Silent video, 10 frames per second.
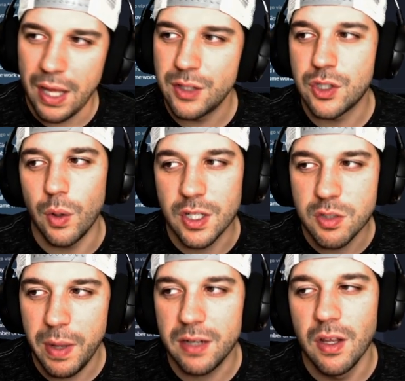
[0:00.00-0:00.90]
So
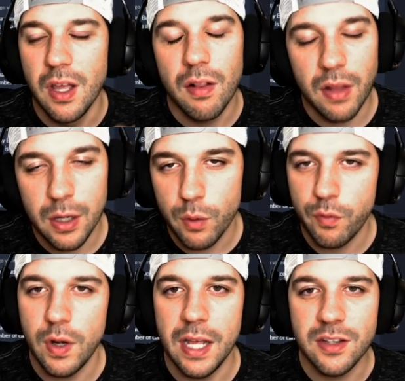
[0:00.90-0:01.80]
expect Leonard
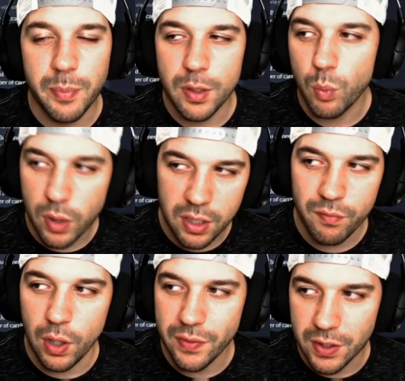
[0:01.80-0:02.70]
Fournette to be really
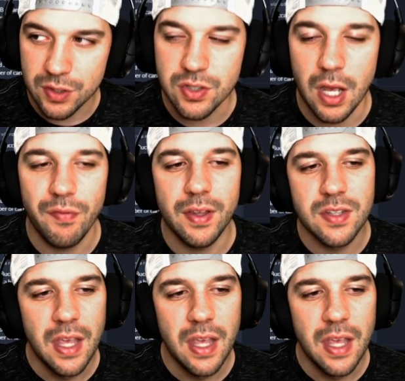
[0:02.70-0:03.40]
involved in this offense